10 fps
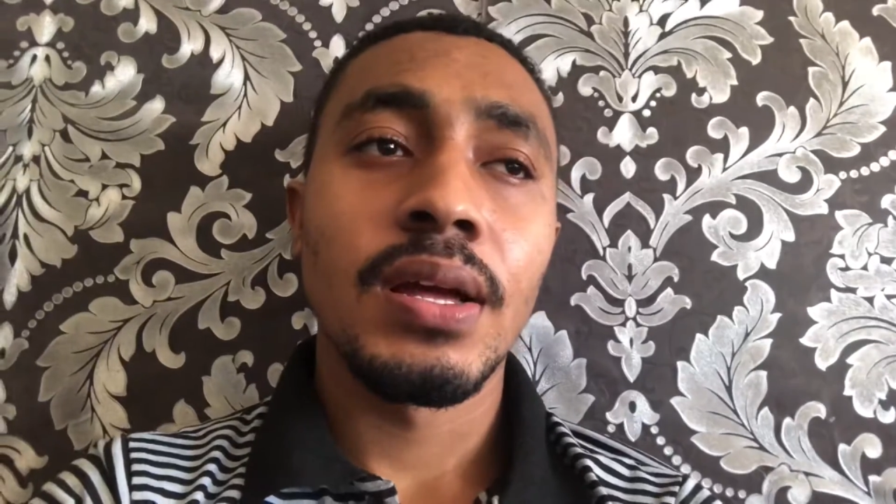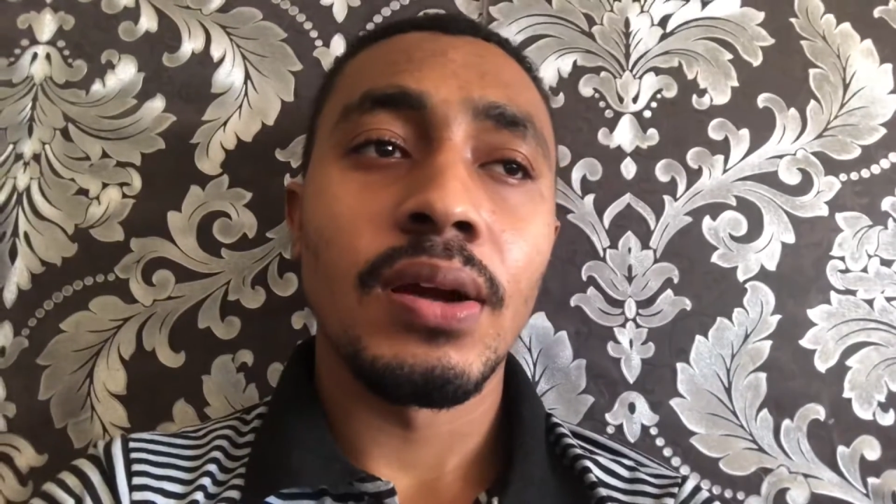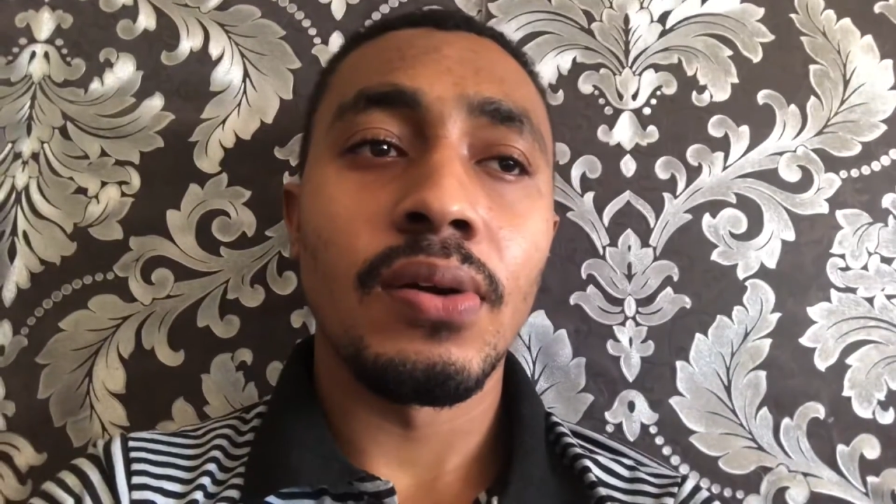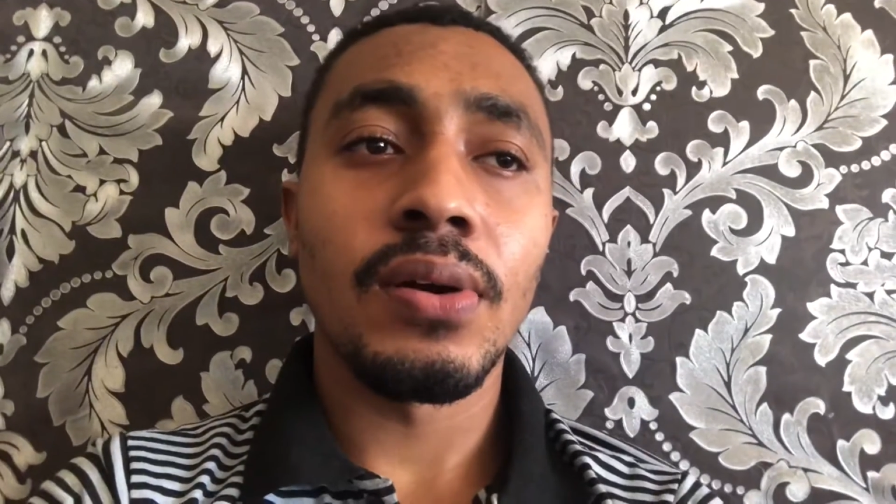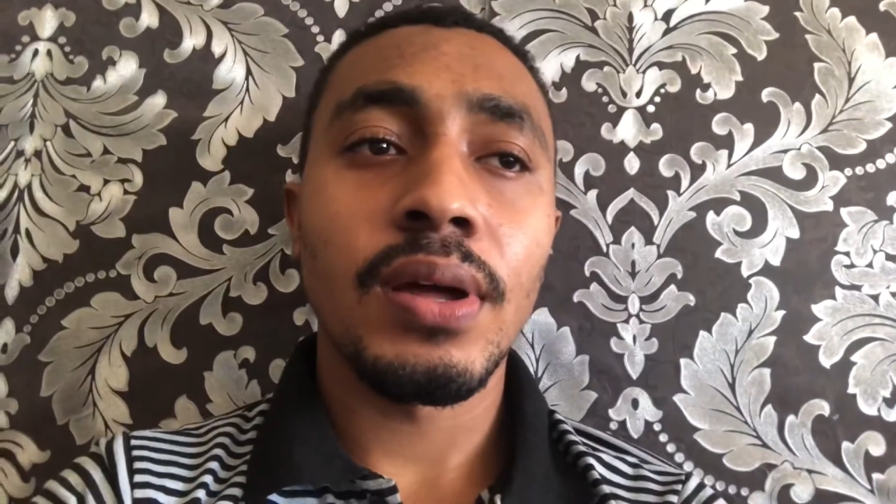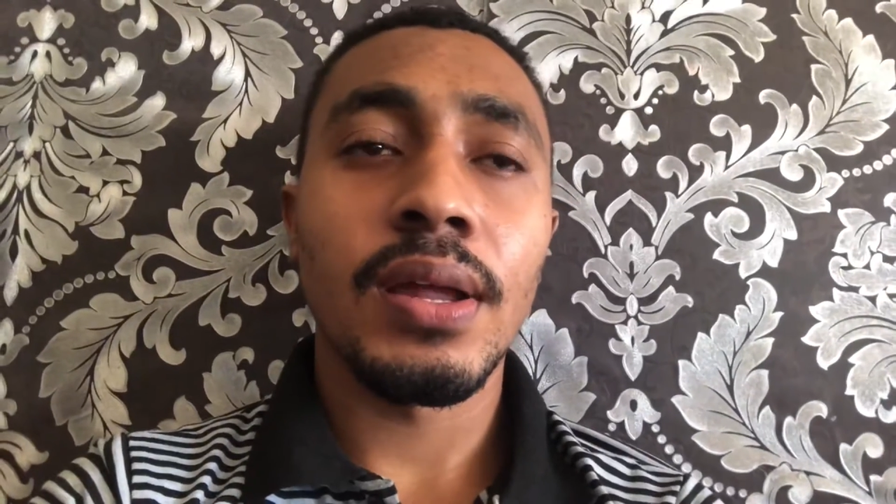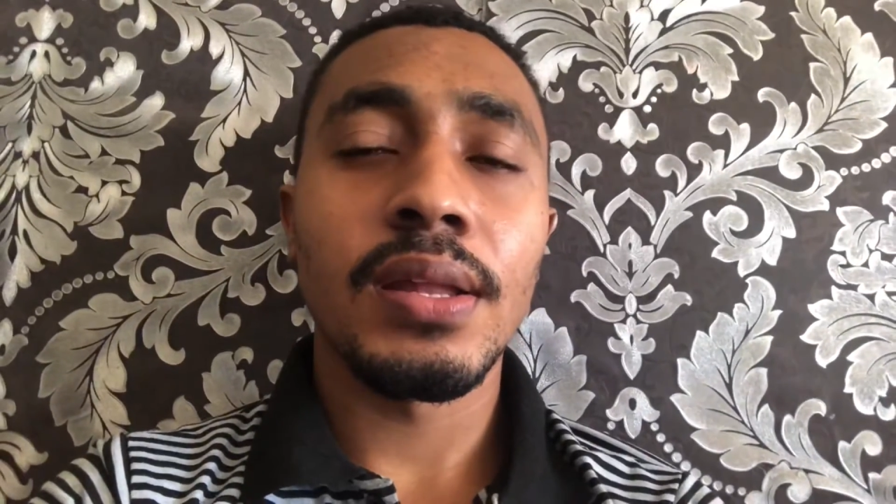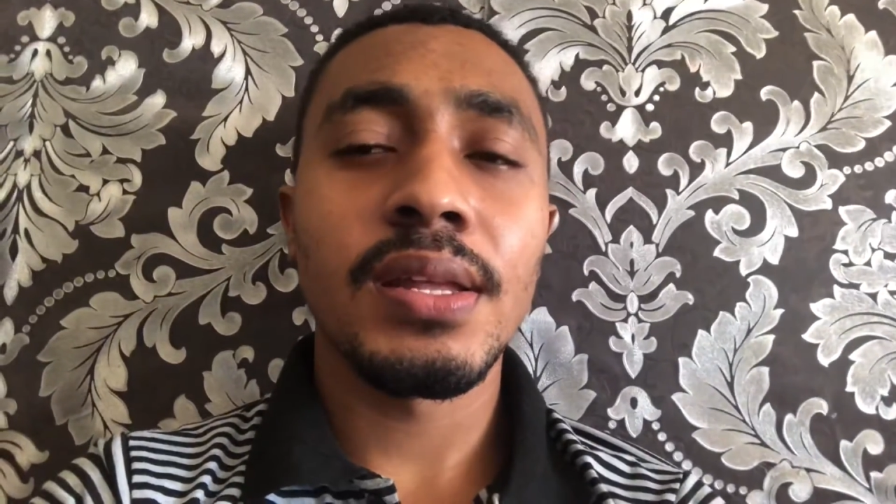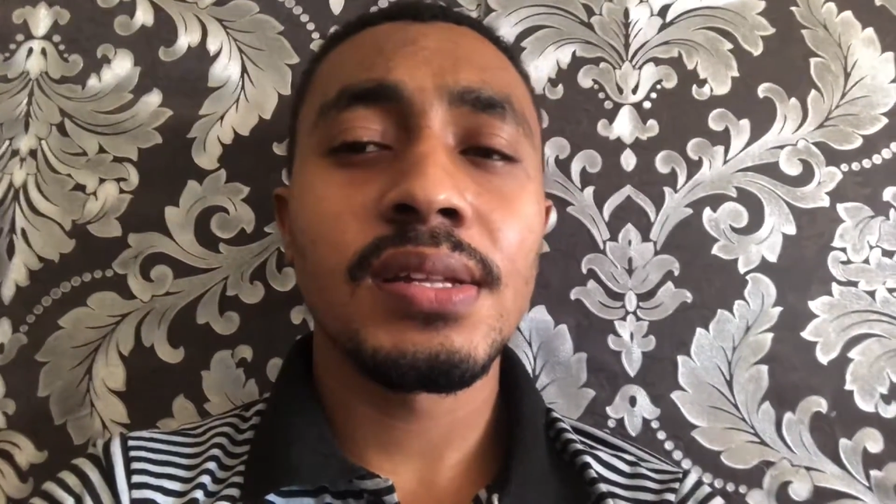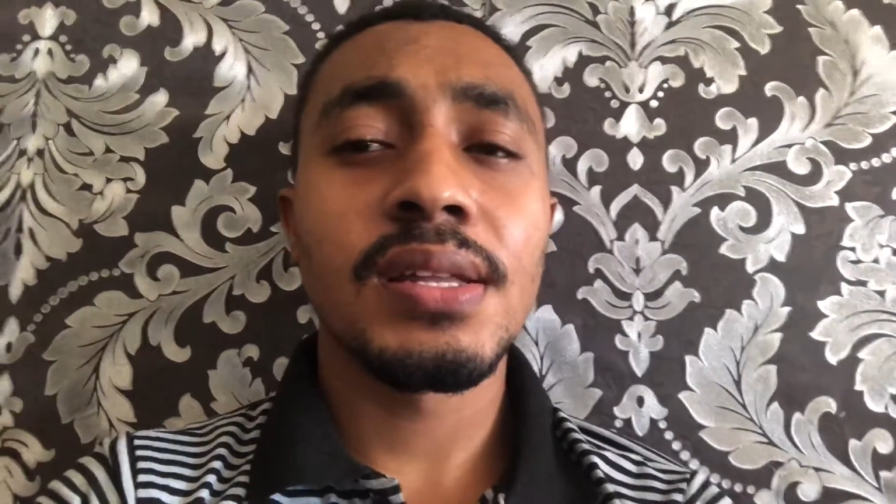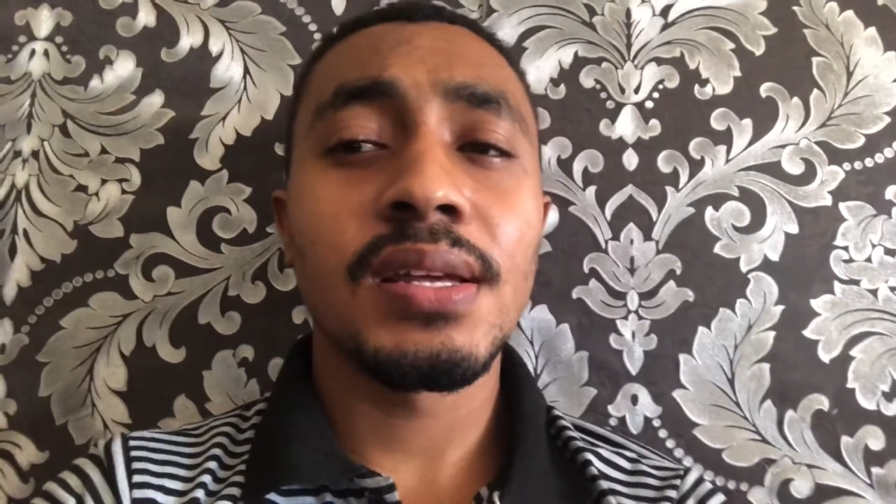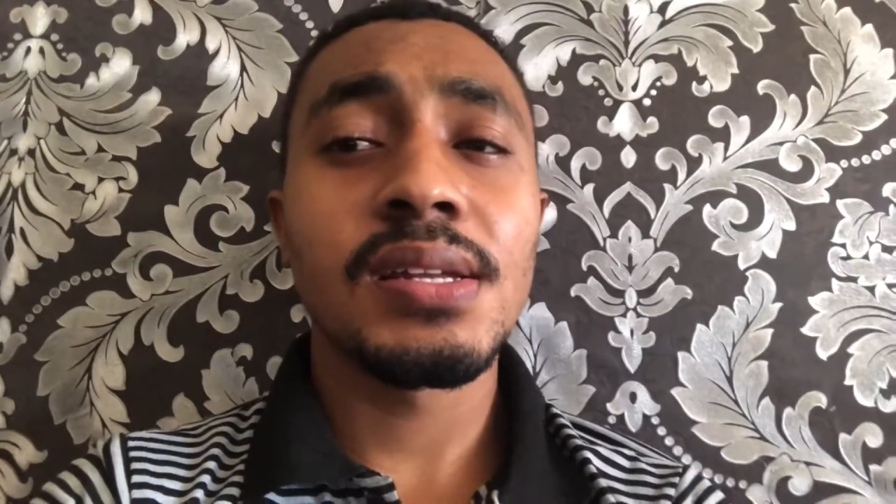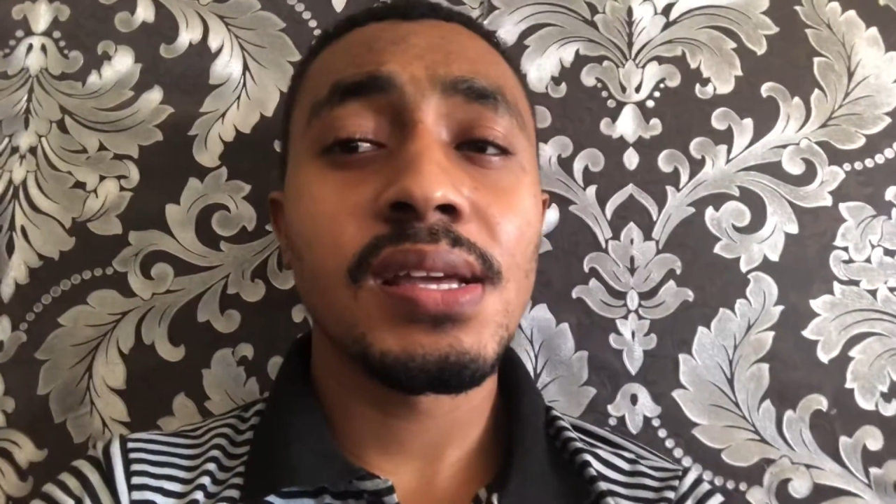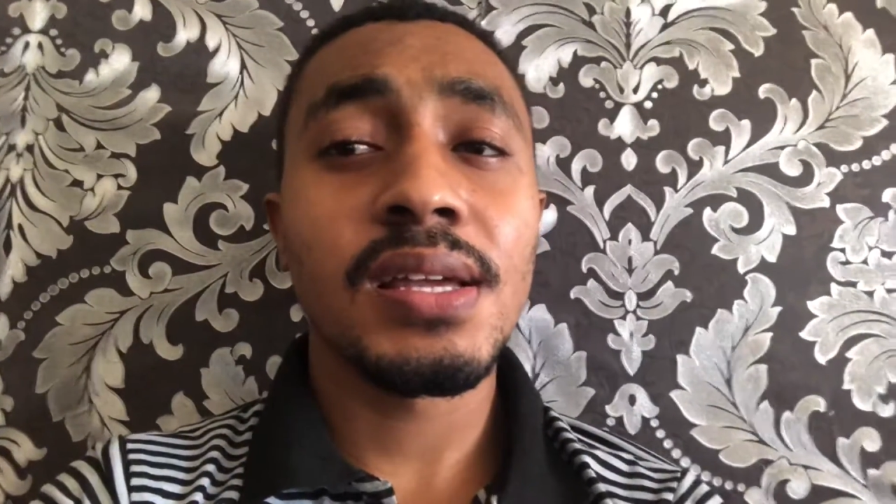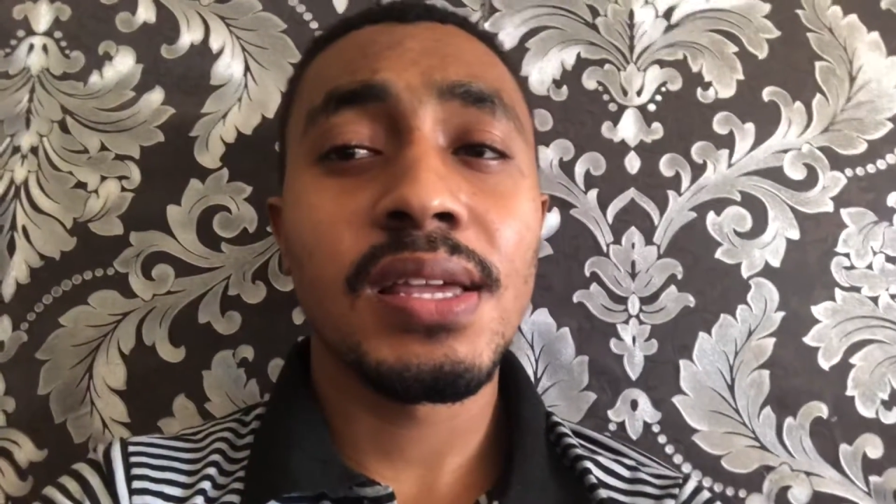Okay, and then the
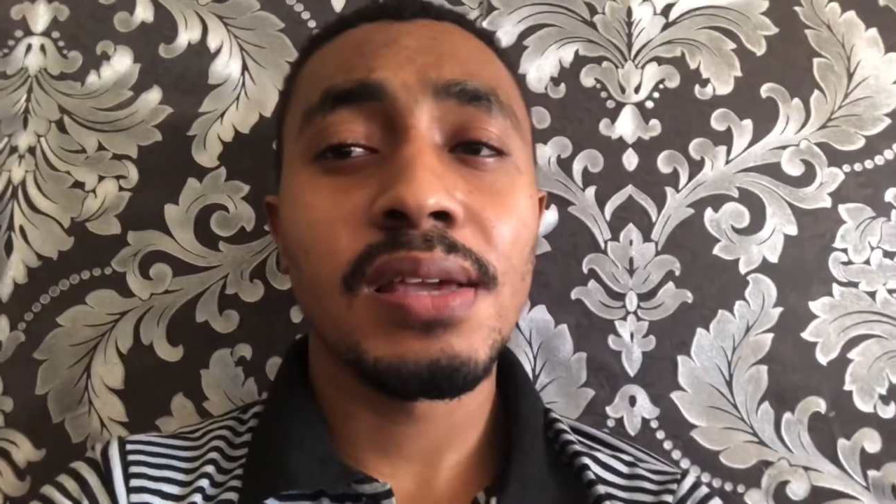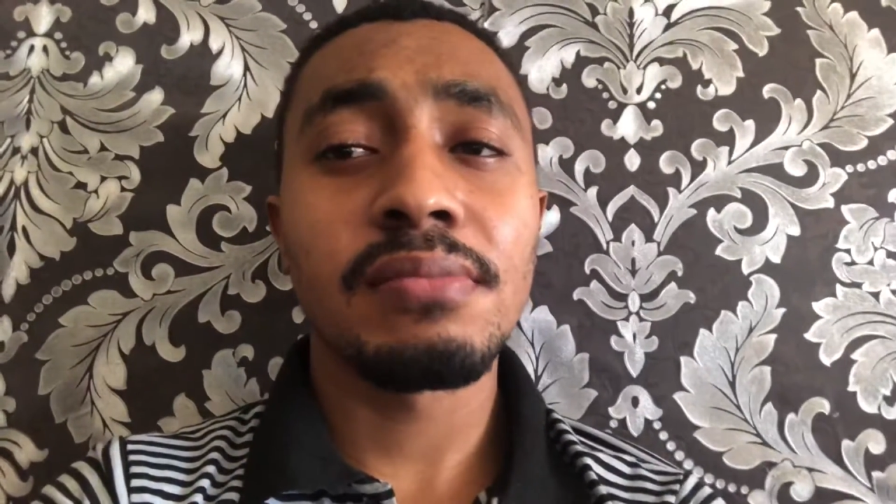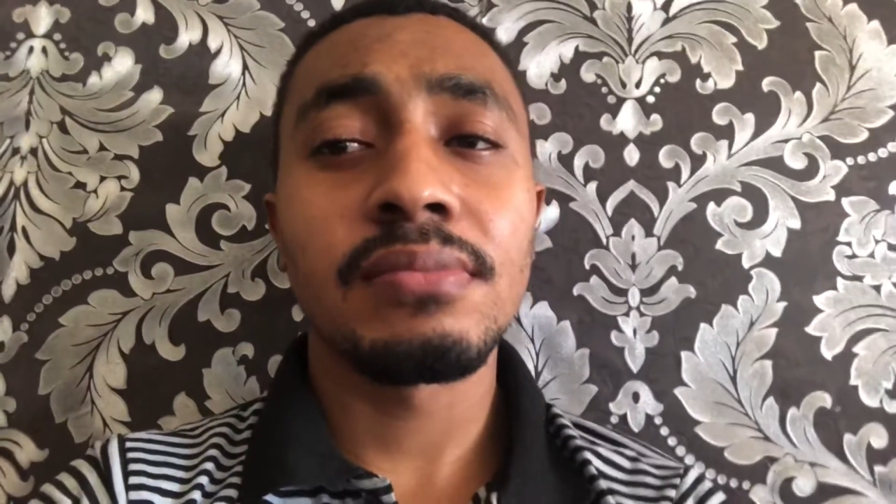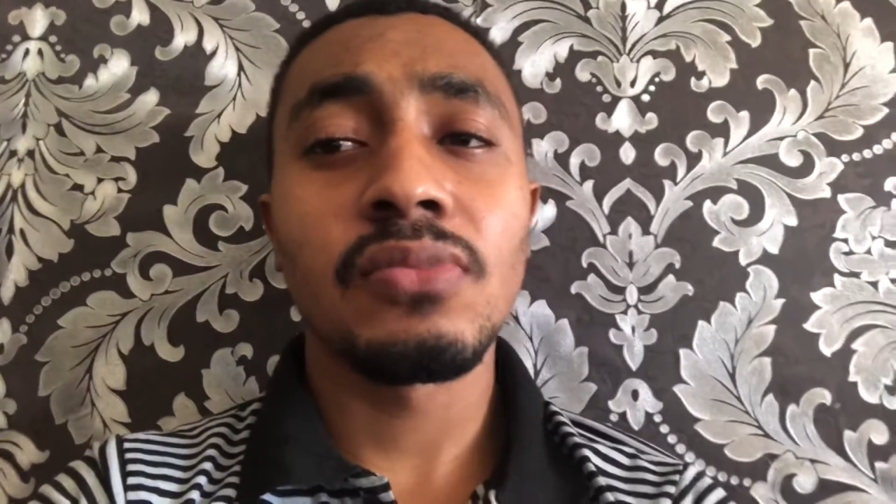idea came,